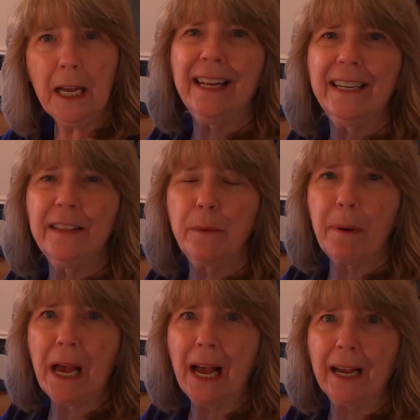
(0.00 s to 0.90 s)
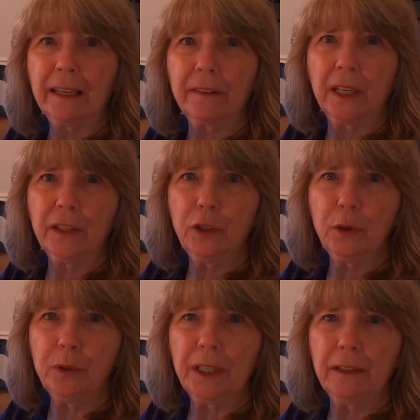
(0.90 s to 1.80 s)
and in the back they
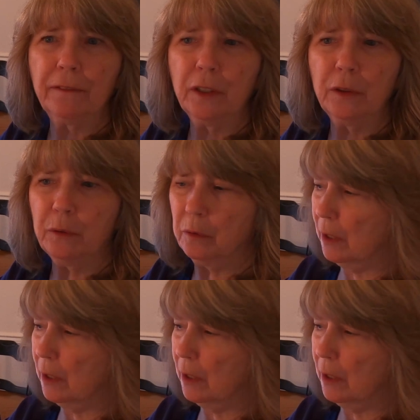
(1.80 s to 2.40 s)
do give you